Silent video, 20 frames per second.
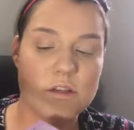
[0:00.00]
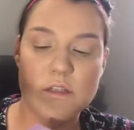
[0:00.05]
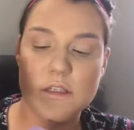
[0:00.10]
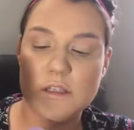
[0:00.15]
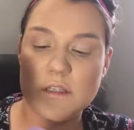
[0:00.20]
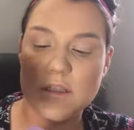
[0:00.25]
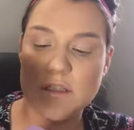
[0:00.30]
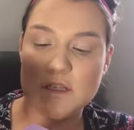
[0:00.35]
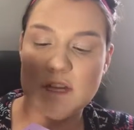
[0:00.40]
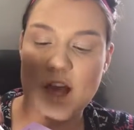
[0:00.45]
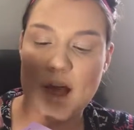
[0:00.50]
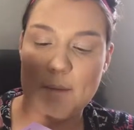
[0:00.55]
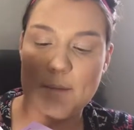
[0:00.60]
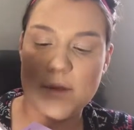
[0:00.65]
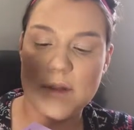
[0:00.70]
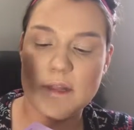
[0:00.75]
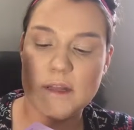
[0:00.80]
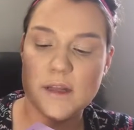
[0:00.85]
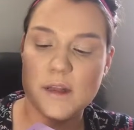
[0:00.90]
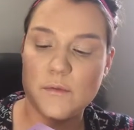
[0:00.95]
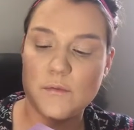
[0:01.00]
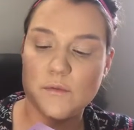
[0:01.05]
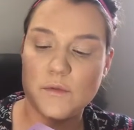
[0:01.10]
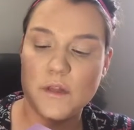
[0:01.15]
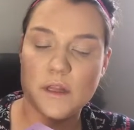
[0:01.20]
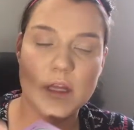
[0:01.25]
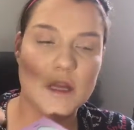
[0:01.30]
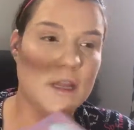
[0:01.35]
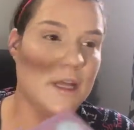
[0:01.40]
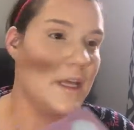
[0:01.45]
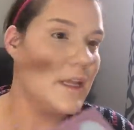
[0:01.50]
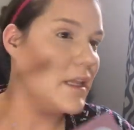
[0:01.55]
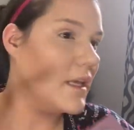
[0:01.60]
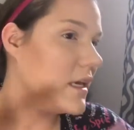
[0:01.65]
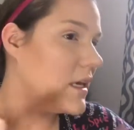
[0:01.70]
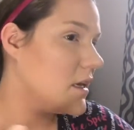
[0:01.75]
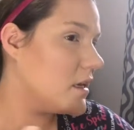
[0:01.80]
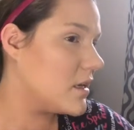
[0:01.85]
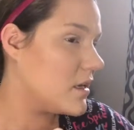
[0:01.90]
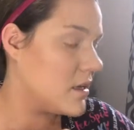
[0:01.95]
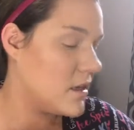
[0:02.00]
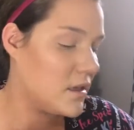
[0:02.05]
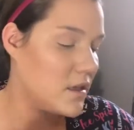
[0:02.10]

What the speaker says: Just tapping them really lightly.